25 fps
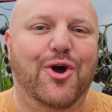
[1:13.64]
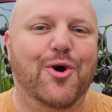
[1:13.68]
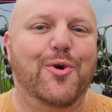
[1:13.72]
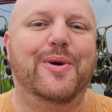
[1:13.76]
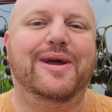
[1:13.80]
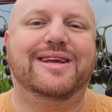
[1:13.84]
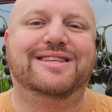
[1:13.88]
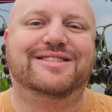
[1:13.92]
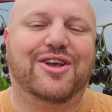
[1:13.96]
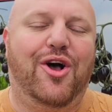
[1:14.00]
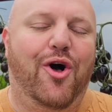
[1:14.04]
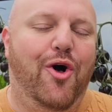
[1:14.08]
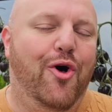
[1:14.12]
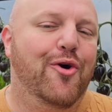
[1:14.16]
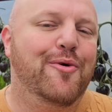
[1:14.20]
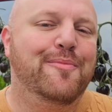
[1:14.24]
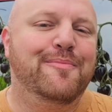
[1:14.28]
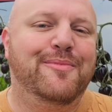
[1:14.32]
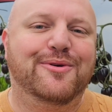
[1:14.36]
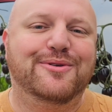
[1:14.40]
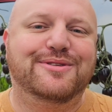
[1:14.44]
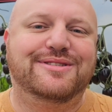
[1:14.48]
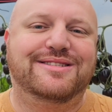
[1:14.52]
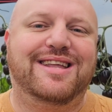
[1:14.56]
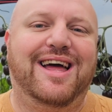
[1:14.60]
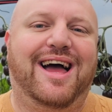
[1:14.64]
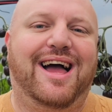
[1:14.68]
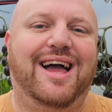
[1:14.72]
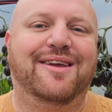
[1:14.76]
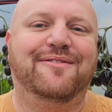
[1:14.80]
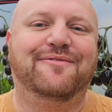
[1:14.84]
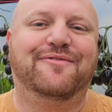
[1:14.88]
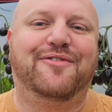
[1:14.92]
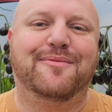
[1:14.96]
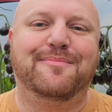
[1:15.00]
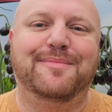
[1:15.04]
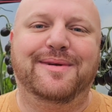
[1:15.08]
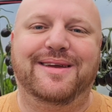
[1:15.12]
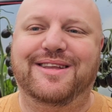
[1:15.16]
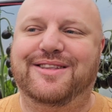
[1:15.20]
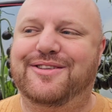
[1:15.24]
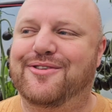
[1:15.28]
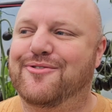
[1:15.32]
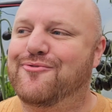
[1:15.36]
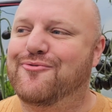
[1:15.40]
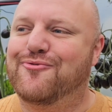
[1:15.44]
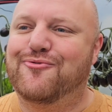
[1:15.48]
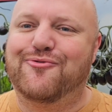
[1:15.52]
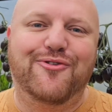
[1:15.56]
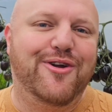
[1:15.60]
it's almost time for me to
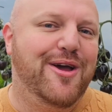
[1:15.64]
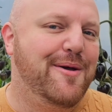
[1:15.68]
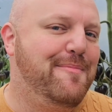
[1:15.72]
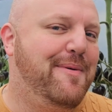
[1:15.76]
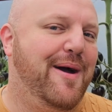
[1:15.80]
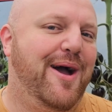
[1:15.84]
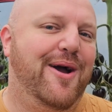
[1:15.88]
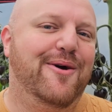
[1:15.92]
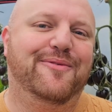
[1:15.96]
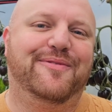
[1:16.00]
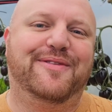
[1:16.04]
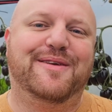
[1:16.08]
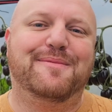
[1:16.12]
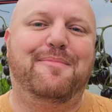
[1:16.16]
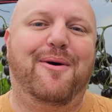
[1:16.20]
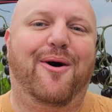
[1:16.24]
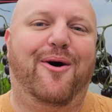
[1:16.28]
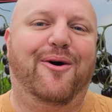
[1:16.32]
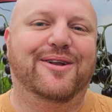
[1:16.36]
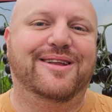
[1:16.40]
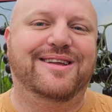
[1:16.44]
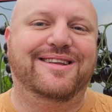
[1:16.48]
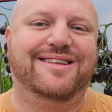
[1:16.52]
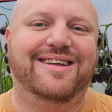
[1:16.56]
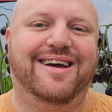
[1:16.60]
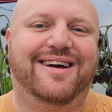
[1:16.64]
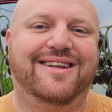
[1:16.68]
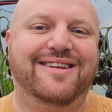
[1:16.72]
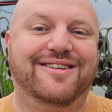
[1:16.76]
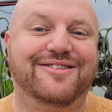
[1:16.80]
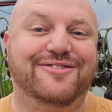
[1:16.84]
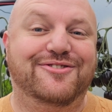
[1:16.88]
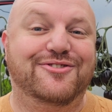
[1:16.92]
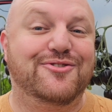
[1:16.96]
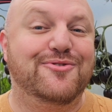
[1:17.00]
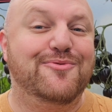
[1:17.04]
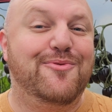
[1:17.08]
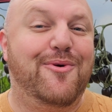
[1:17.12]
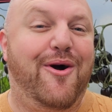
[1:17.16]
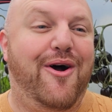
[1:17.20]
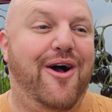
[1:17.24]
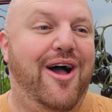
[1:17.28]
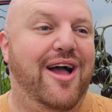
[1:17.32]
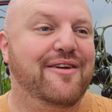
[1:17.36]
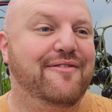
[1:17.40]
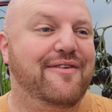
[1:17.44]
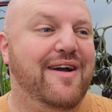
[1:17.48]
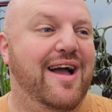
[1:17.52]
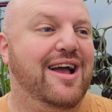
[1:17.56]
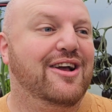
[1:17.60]
rip out the polytunnel. Do you know what?
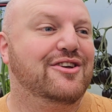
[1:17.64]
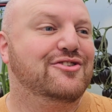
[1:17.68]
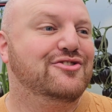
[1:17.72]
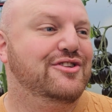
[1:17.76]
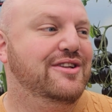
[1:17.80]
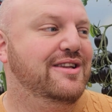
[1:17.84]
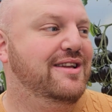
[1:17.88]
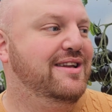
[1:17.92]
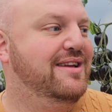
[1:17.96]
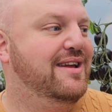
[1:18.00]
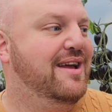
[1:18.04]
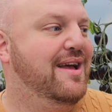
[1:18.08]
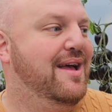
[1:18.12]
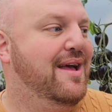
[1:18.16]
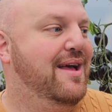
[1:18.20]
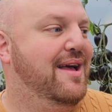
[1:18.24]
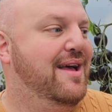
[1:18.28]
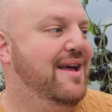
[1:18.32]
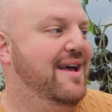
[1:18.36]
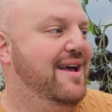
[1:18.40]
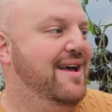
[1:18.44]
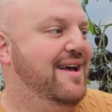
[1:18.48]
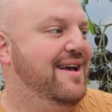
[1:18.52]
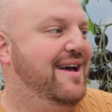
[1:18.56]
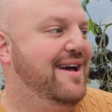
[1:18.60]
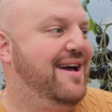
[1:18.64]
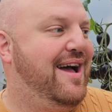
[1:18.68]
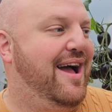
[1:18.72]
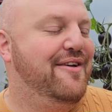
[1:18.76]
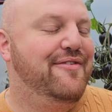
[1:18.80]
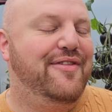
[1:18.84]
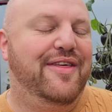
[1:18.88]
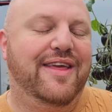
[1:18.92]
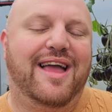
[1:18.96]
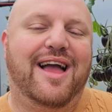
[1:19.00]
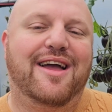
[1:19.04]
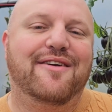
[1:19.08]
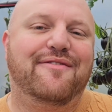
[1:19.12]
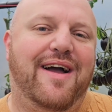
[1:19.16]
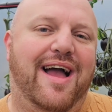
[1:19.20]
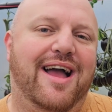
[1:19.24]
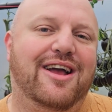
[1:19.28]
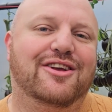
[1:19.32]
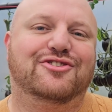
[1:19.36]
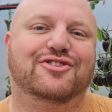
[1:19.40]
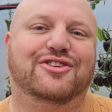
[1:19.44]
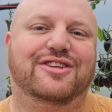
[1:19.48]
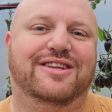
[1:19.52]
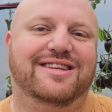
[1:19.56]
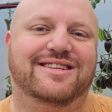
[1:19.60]
I think I've
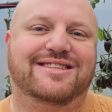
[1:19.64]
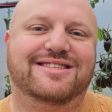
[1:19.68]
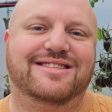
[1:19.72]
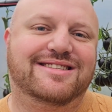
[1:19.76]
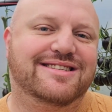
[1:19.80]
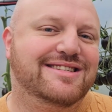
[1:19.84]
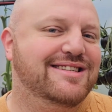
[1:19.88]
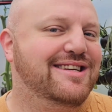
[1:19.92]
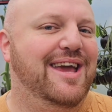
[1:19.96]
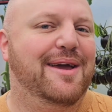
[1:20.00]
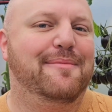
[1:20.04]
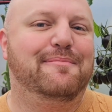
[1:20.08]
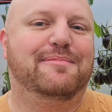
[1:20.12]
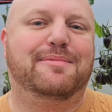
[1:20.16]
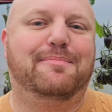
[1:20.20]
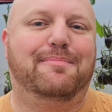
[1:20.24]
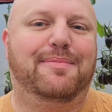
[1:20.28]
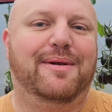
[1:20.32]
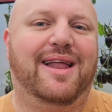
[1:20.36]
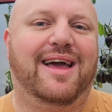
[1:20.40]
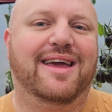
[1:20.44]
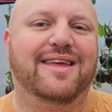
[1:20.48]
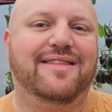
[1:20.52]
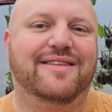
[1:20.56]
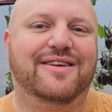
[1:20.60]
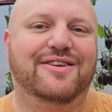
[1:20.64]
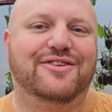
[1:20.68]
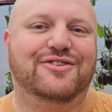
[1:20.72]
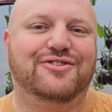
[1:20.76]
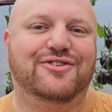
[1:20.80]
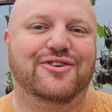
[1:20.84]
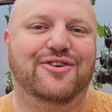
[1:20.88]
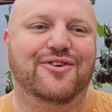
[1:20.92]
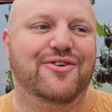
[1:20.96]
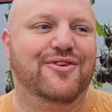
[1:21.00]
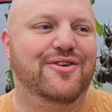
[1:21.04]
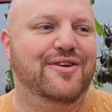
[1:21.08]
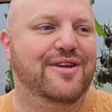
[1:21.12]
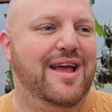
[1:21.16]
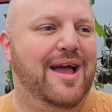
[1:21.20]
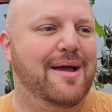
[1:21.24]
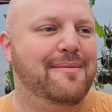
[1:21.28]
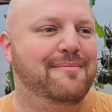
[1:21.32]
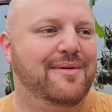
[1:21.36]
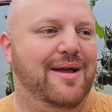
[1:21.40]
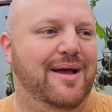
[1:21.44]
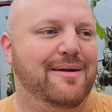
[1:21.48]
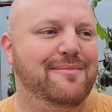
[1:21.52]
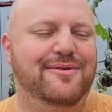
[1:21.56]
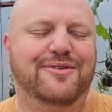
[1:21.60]
actually skipped blight this year.
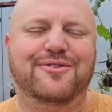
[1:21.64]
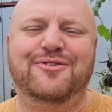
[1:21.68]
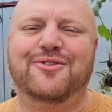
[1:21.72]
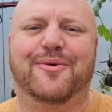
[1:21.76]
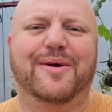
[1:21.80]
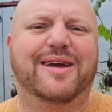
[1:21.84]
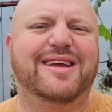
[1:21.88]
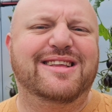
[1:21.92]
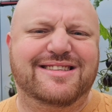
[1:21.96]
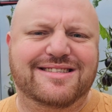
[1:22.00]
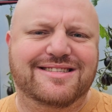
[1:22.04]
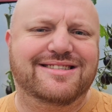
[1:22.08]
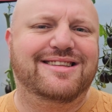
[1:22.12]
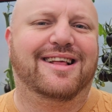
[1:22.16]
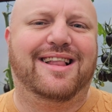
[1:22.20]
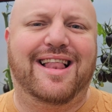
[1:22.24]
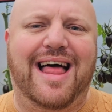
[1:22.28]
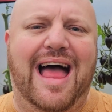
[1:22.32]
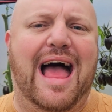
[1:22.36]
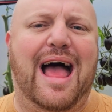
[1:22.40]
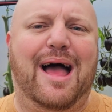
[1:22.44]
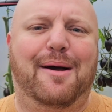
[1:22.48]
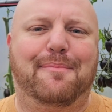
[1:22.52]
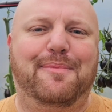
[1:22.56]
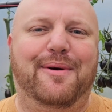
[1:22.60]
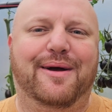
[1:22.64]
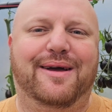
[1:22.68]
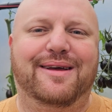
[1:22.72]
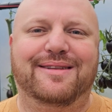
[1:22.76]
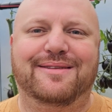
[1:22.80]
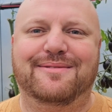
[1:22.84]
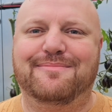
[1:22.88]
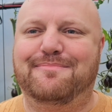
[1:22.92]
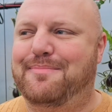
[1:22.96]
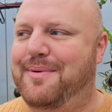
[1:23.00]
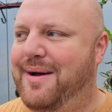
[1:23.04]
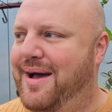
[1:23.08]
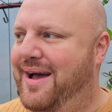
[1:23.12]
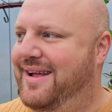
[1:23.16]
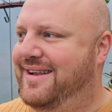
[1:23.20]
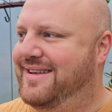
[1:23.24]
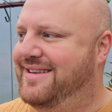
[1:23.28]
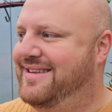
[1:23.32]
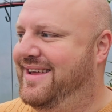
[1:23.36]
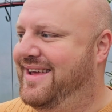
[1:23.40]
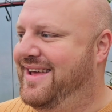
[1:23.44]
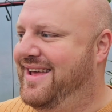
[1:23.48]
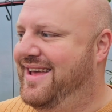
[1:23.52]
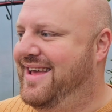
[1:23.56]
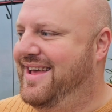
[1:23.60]
I'm you know, it could still happen,
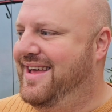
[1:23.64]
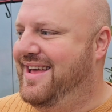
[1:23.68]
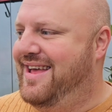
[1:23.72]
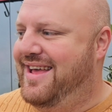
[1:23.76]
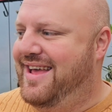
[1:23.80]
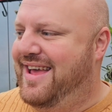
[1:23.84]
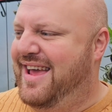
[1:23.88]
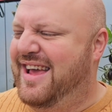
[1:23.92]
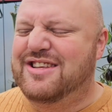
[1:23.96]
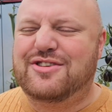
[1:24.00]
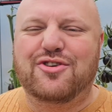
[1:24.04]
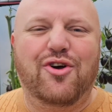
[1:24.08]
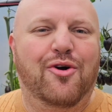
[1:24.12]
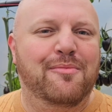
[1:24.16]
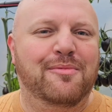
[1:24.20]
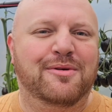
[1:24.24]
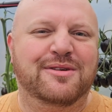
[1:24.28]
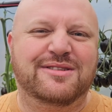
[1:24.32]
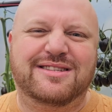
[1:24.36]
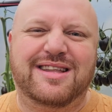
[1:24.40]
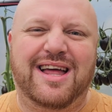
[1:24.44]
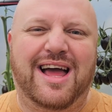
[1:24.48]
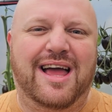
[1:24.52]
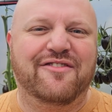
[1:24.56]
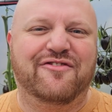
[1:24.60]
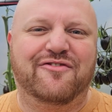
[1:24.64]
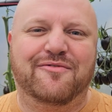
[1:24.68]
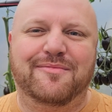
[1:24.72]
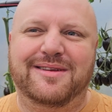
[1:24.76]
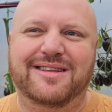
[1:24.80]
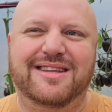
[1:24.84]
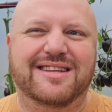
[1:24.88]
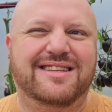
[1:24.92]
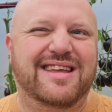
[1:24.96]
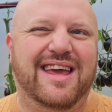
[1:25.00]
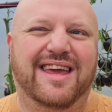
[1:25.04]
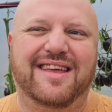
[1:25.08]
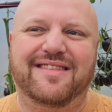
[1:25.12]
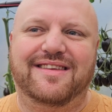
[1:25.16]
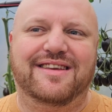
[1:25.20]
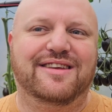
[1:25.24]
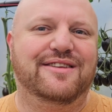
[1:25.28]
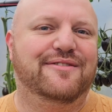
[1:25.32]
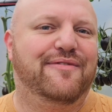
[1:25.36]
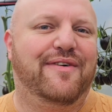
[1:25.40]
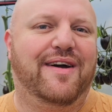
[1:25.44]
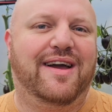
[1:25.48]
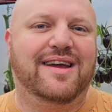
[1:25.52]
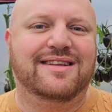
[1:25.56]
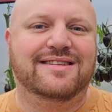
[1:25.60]
but it's almost time for me to take
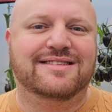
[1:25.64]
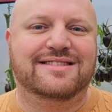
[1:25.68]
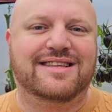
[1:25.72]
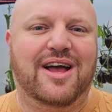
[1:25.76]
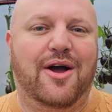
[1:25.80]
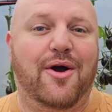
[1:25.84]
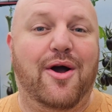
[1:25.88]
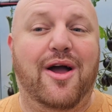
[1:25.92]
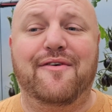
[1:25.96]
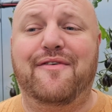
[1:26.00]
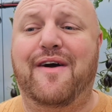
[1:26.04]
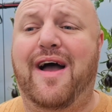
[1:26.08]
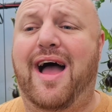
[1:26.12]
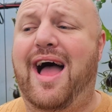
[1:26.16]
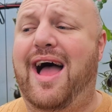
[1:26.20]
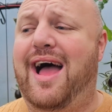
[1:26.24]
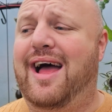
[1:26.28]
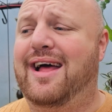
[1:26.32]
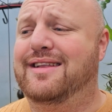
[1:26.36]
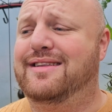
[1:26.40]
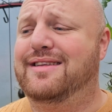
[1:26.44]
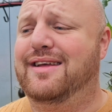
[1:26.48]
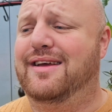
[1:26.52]
these vines out. I've had